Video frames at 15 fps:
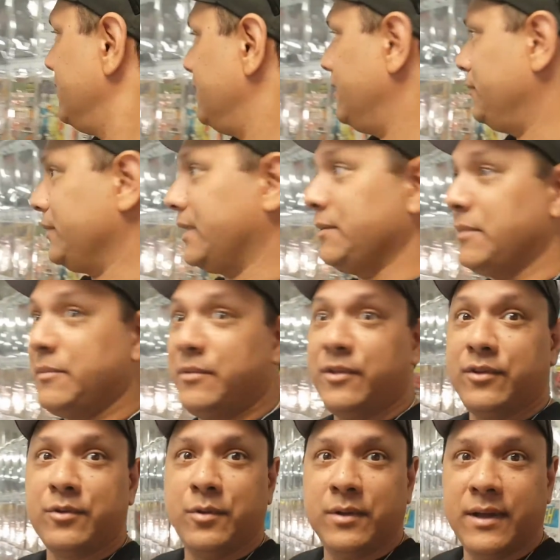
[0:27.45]
And we came up with
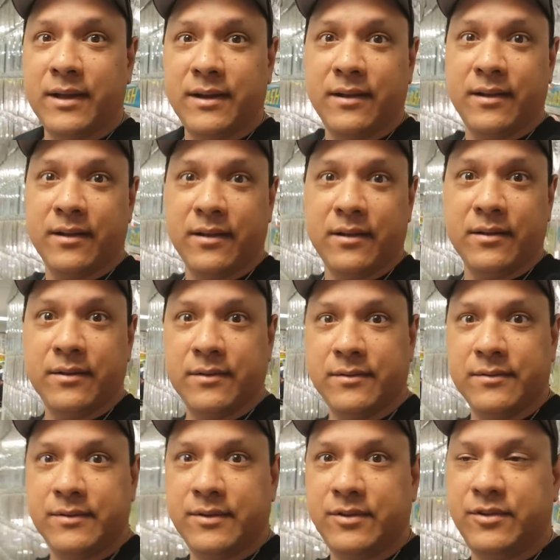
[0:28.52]
this cool idea to
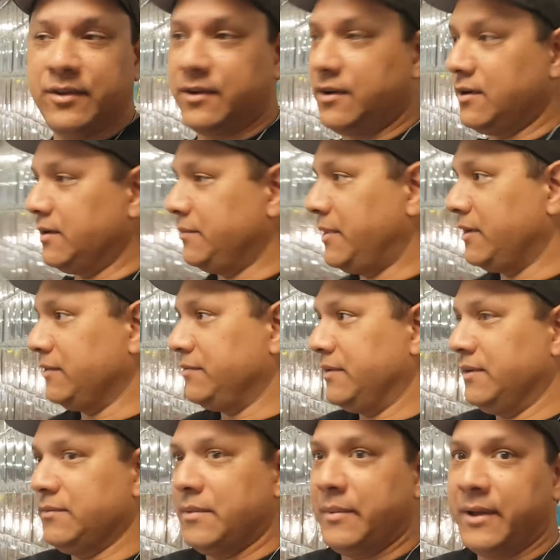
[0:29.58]
stick our model
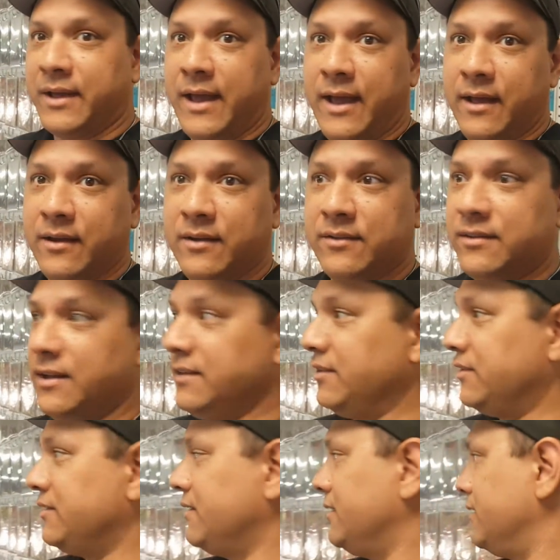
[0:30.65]
friend Rebecca Ann inside
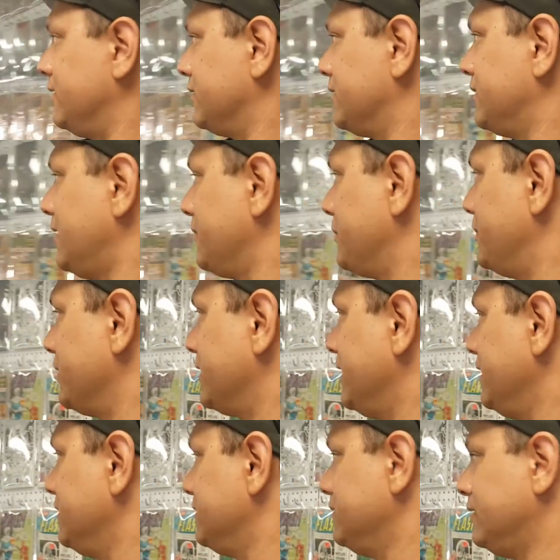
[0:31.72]
this uh, comic book
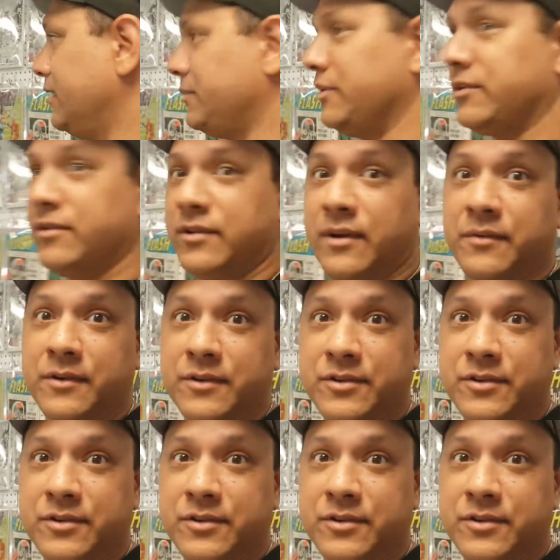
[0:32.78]
case and take pictures of her.